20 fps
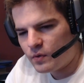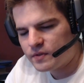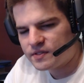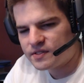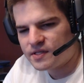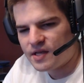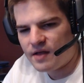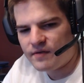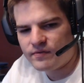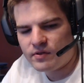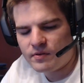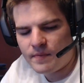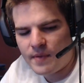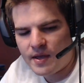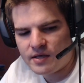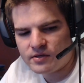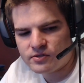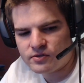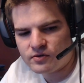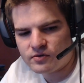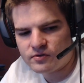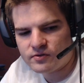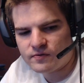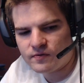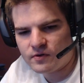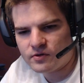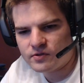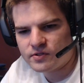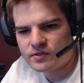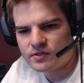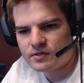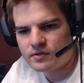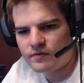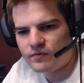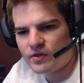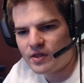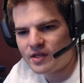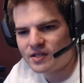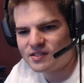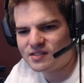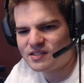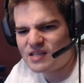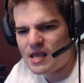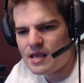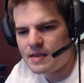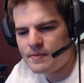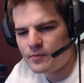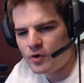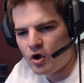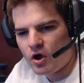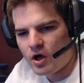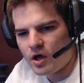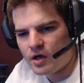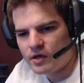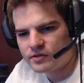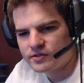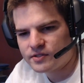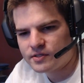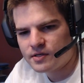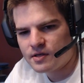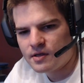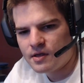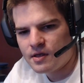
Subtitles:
Staff of the Masters first, for that same cost,